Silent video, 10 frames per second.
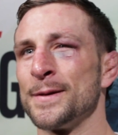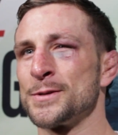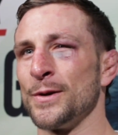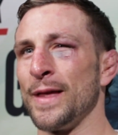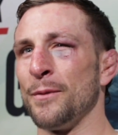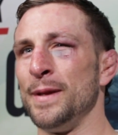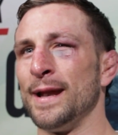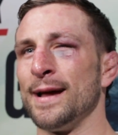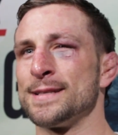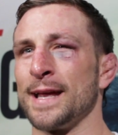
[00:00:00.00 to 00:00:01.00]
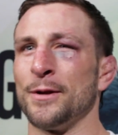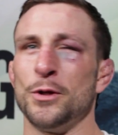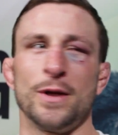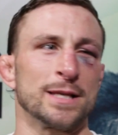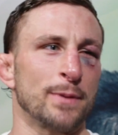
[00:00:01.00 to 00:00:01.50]
So that would be nice. I know
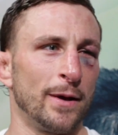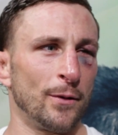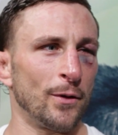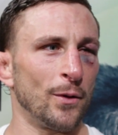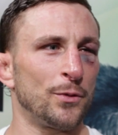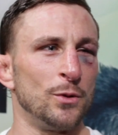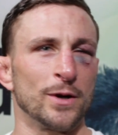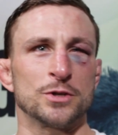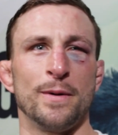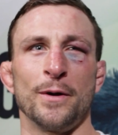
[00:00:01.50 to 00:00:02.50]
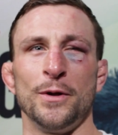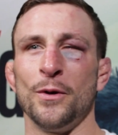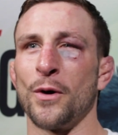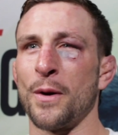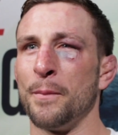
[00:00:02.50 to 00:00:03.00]
you guys probably don't know too much about New
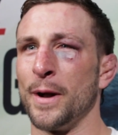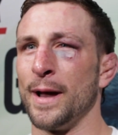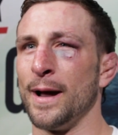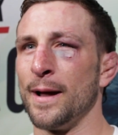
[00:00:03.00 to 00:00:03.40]
York, but